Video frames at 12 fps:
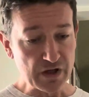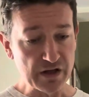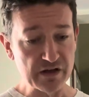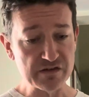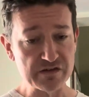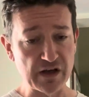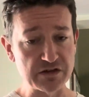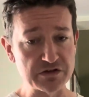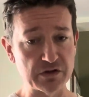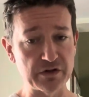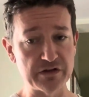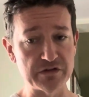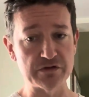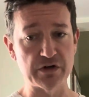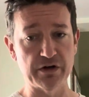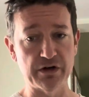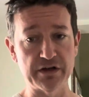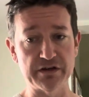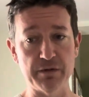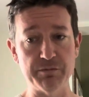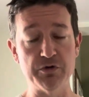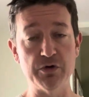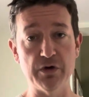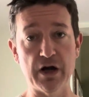It essentially is triggering type
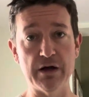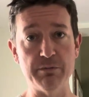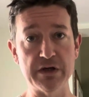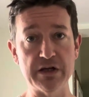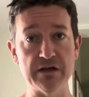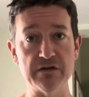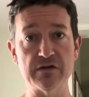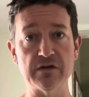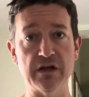2 diabetes